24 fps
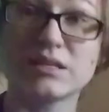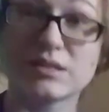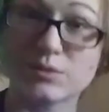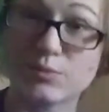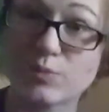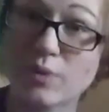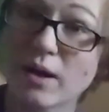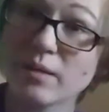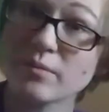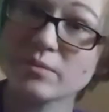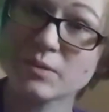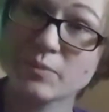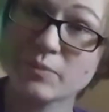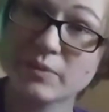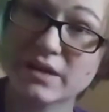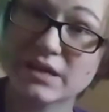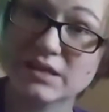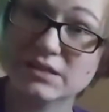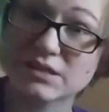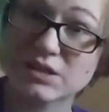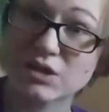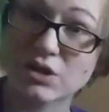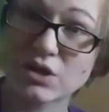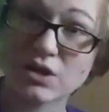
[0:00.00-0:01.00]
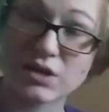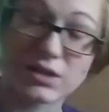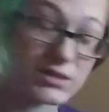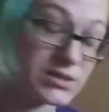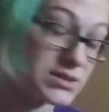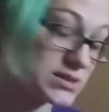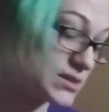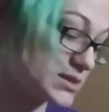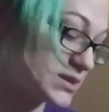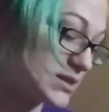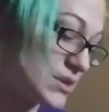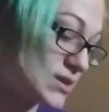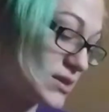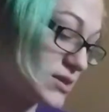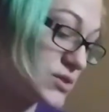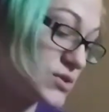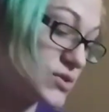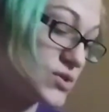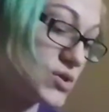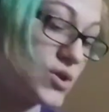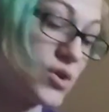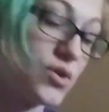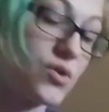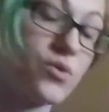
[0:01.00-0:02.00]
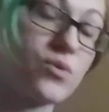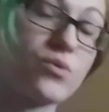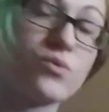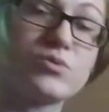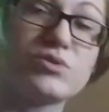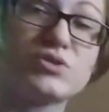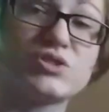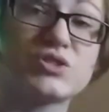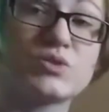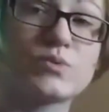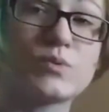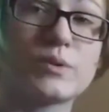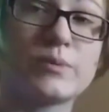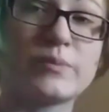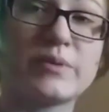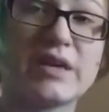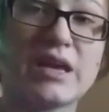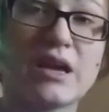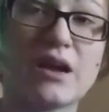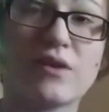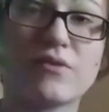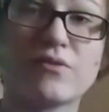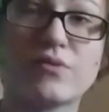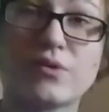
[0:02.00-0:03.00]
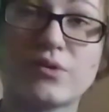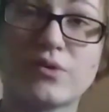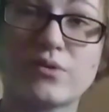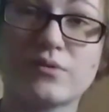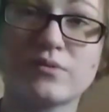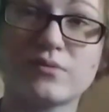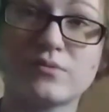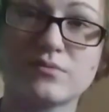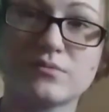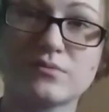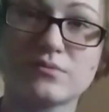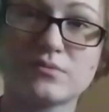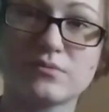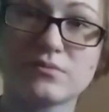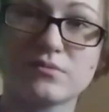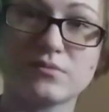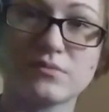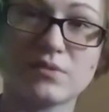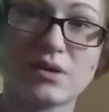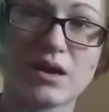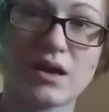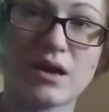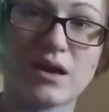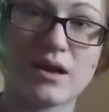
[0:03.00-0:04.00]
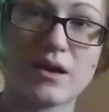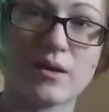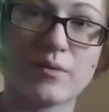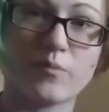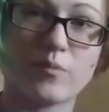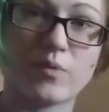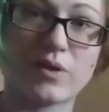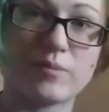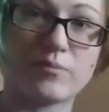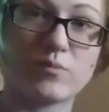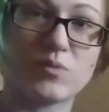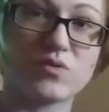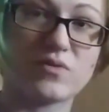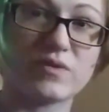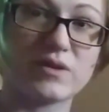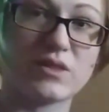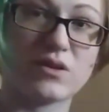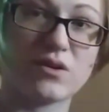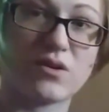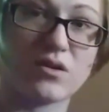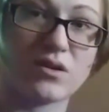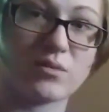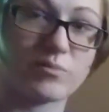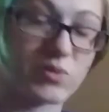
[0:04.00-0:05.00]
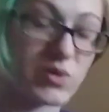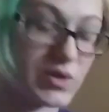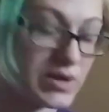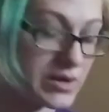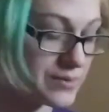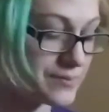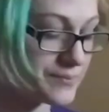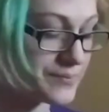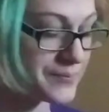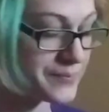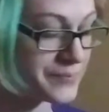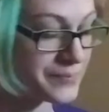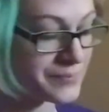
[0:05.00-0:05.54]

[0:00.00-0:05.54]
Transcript: it's probably because it hurts. So you just want to be careful when moving their arm around.